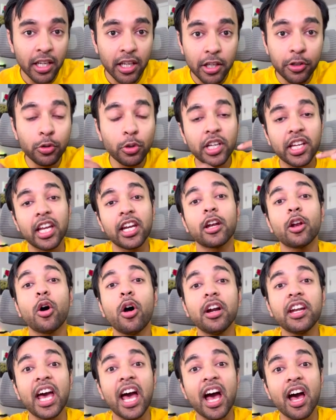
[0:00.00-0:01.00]
You
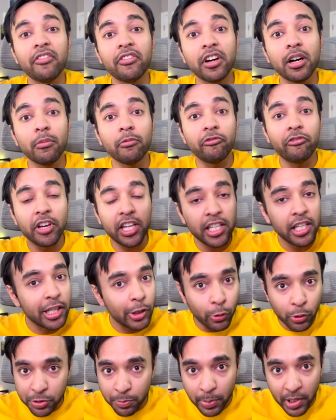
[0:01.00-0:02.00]
cannot have a very
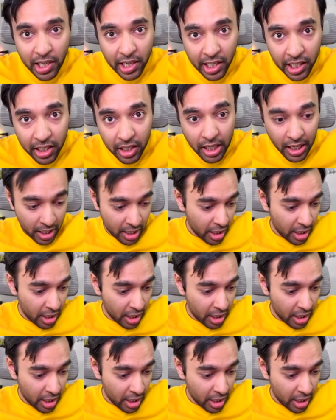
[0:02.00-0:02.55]
huge building.